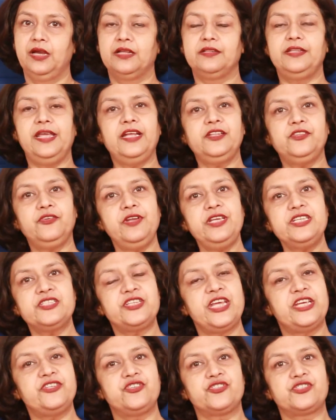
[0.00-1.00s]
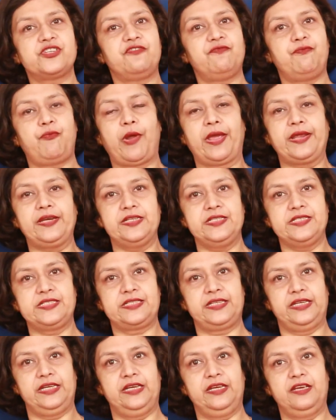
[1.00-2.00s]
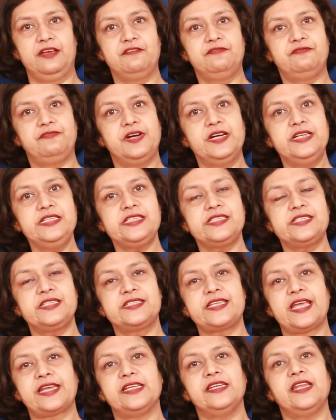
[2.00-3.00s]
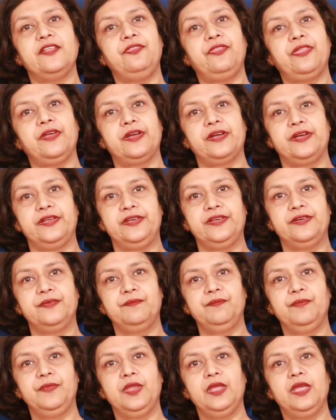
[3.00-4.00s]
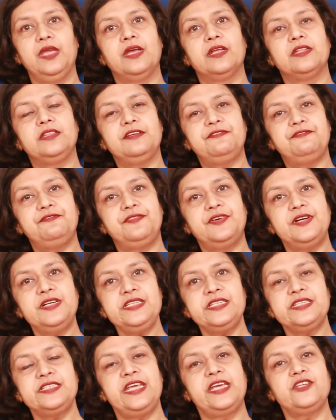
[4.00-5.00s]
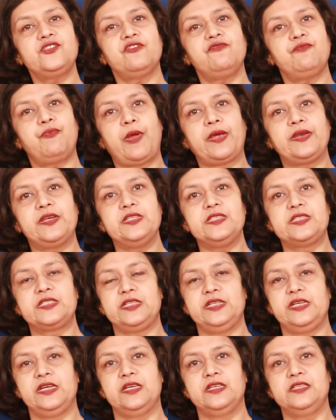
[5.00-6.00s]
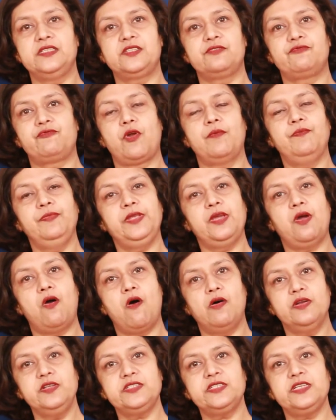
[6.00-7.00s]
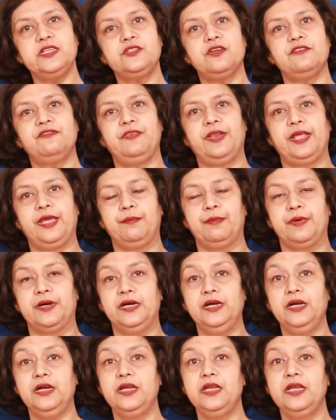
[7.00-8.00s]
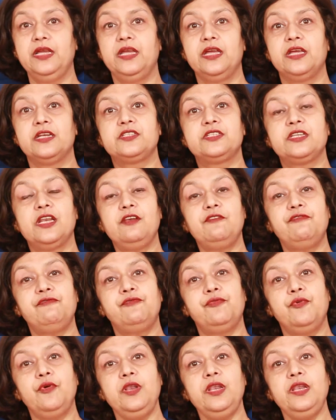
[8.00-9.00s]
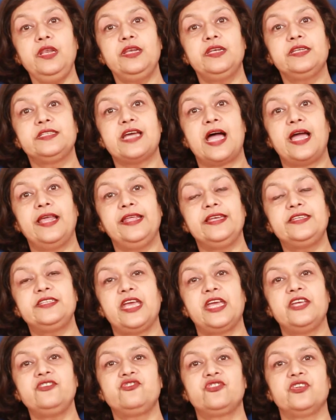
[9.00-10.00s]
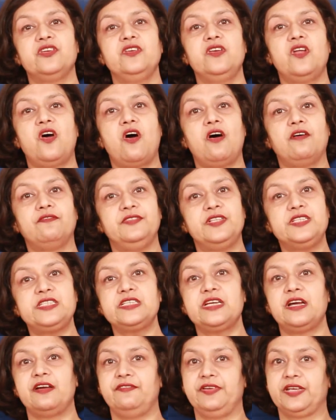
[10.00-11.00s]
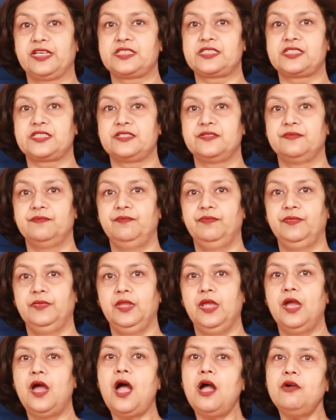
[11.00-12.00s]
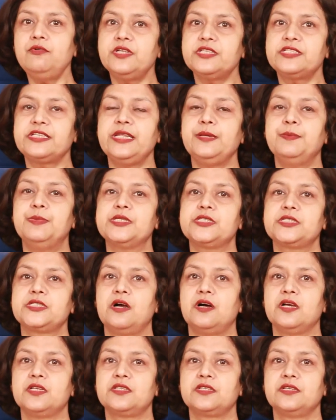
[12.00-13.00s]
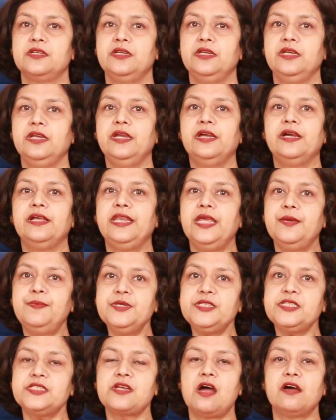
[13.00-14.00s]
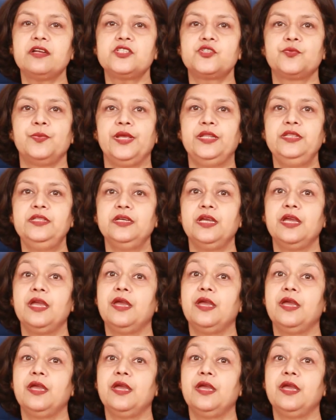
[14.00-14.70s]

There are 3 stages of pregnancy: first, second and third. The first stage of pregnancy is from the onset of labor till full dilatation of the cervix. How does labor start? Labor starts with